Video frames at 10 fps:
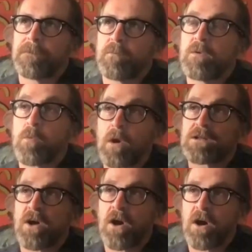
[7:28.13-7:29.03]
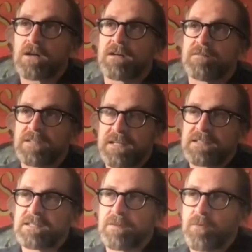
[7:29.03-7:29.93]
worked hard enough to
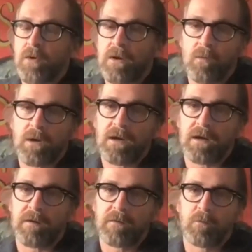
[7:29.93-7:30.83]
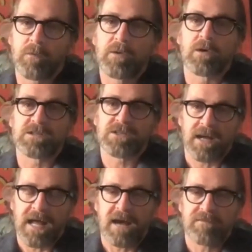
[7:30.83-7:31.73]
get to the point where we were
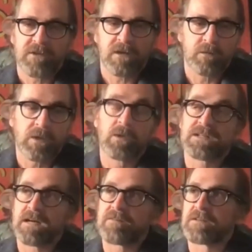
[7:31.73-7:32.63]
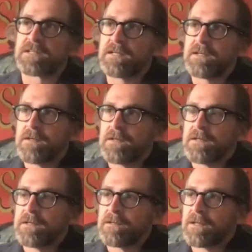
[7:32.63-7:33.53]
sought after, and we were definitely,
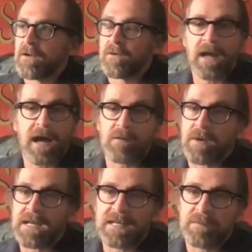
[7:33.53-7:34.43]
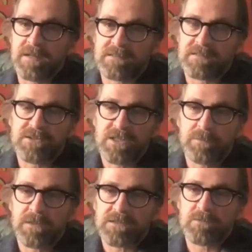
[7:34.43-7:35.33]
not by any means the
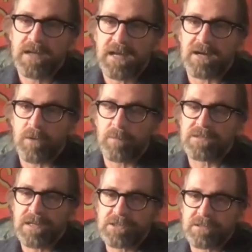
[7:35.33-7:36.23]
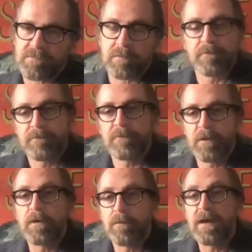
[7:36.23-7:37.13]
cheapest. We had a reputation for
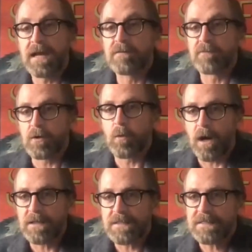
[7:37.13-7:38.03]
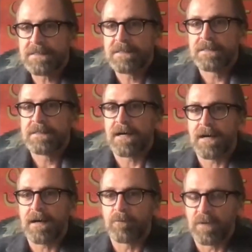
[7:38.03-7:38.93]
you paid for quality,
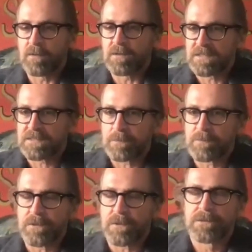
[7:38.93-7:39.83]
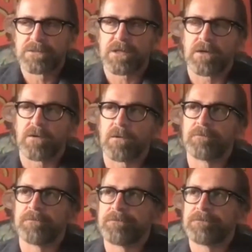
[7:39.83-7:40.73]
but it was exceptional.
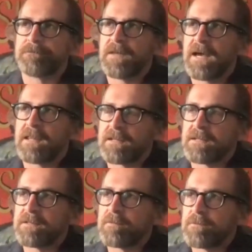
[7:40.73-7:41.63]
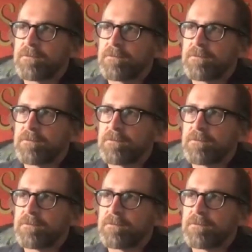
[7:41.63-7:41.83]
So yeah, the